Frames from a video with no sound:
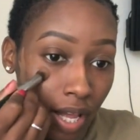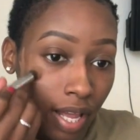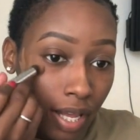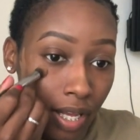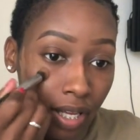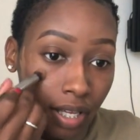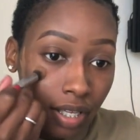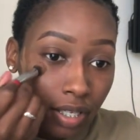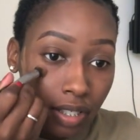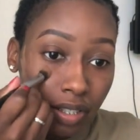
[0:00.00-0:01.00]

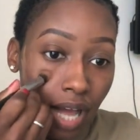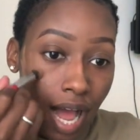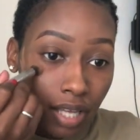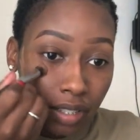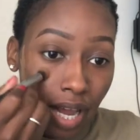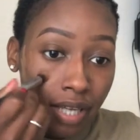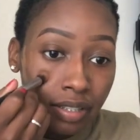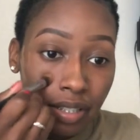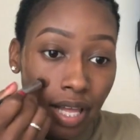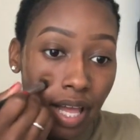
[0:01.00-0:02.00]
And I
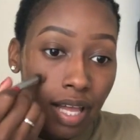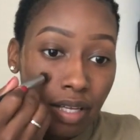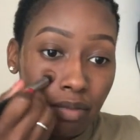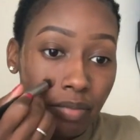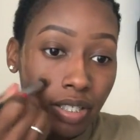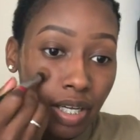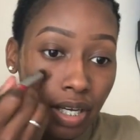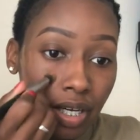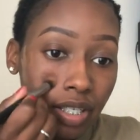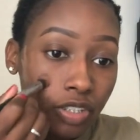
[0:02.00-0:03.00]
liked that
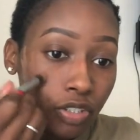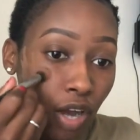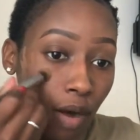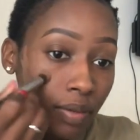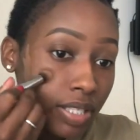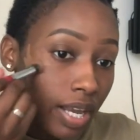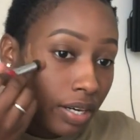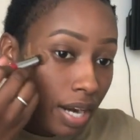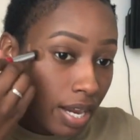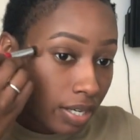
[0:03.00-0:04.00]
because she always had
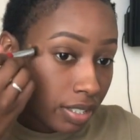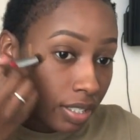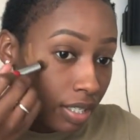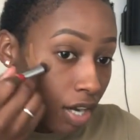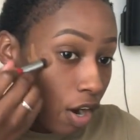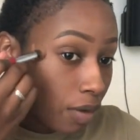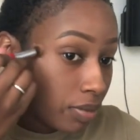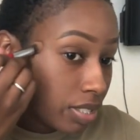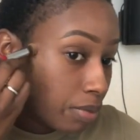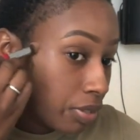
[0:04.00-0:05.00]
her hair done,
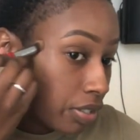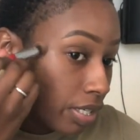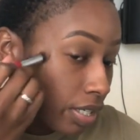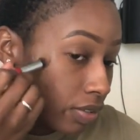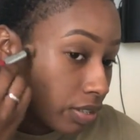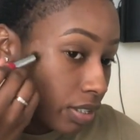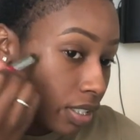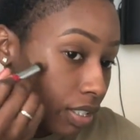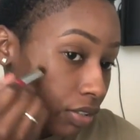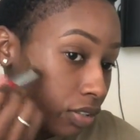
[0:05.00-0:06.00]
always kept her nails
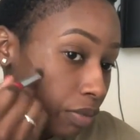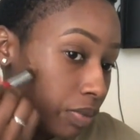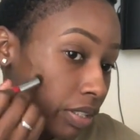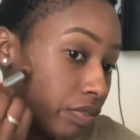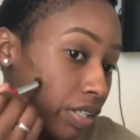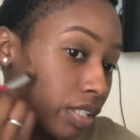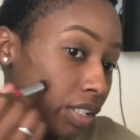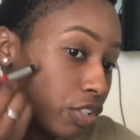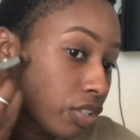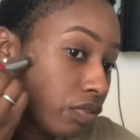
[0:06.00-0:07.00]
done, within
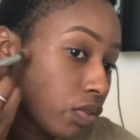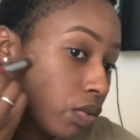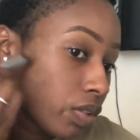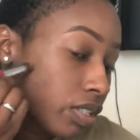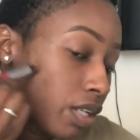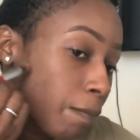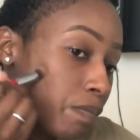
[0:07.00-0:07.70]
regulation, of course.